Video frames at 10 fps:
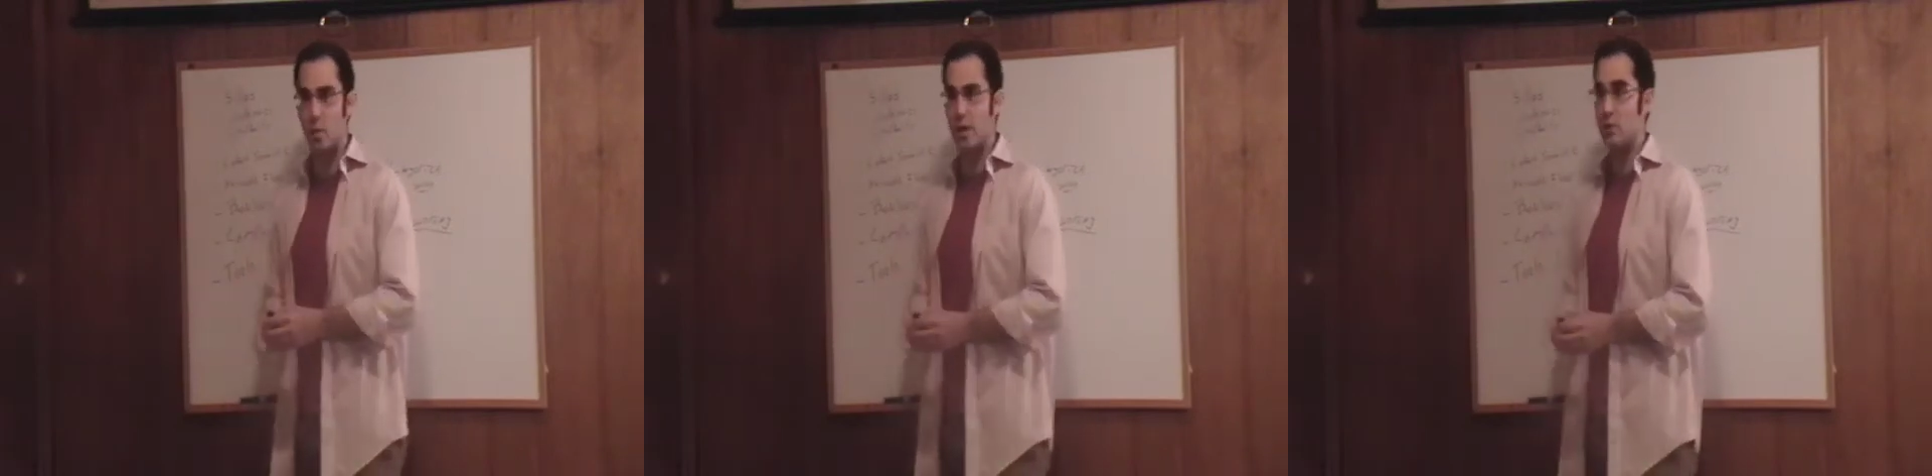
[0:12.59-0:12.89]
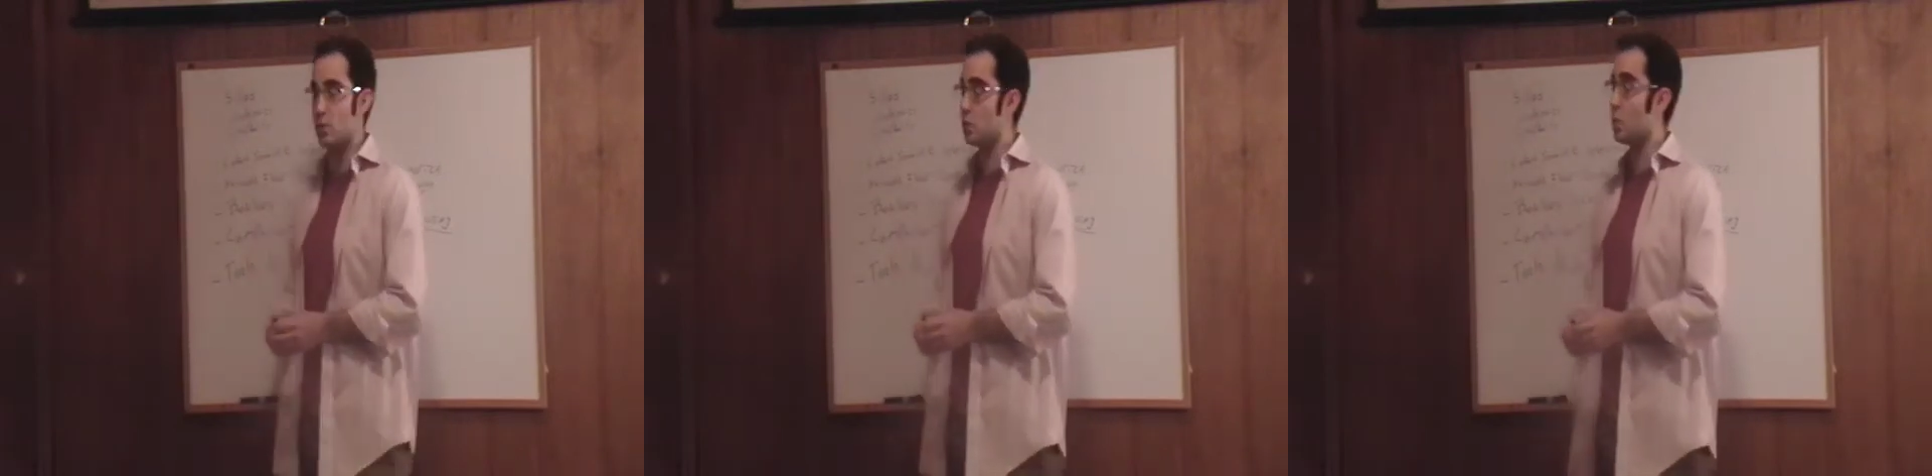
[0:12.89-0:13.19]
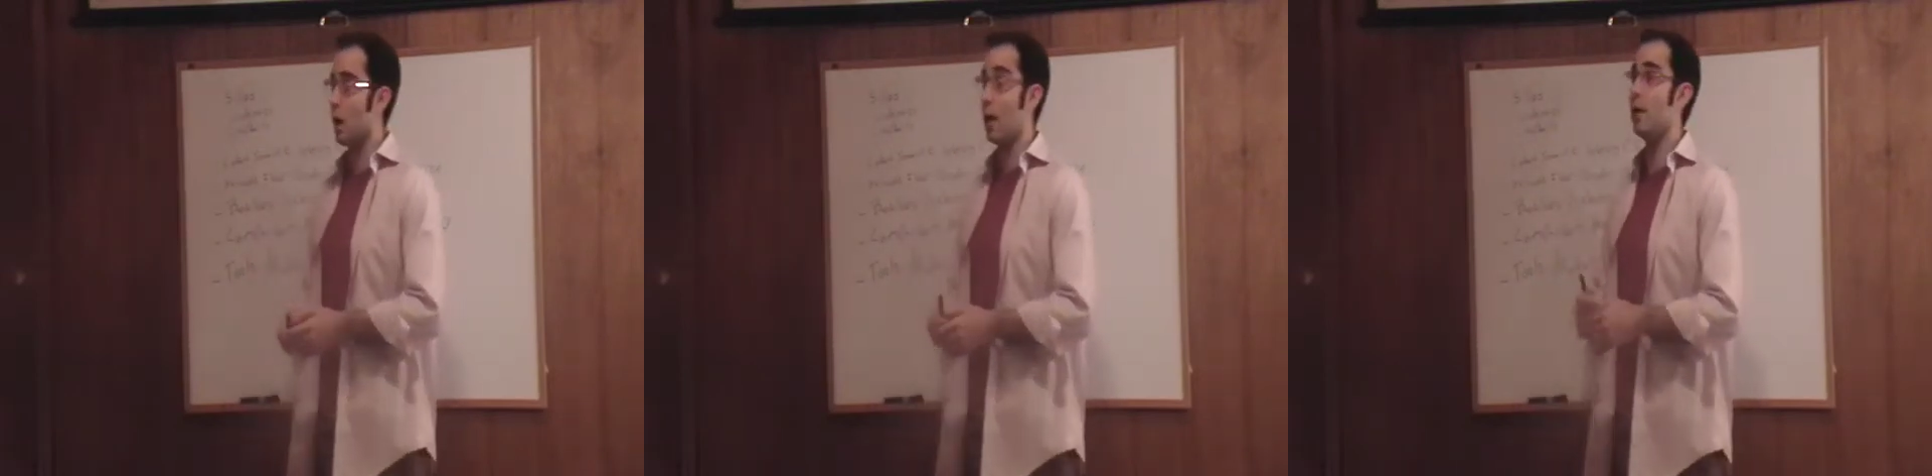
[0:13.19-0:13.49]
we
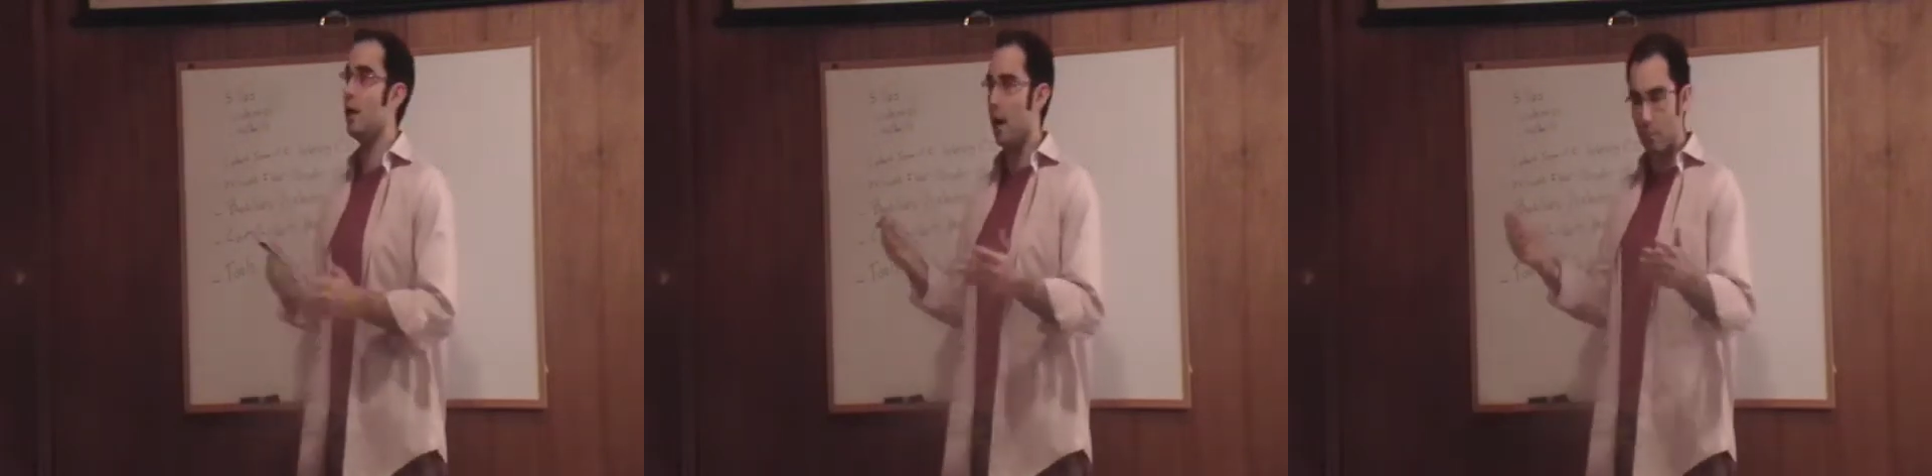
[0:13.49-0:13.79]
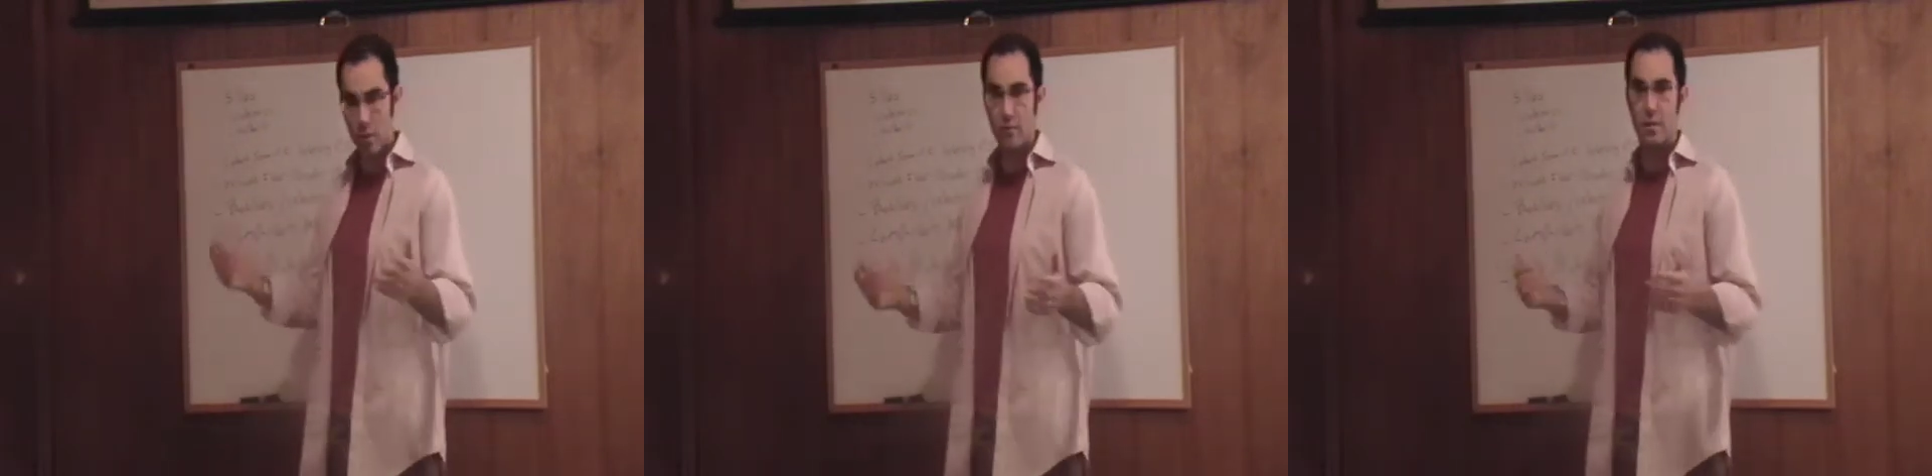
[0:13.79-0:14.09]
do a number of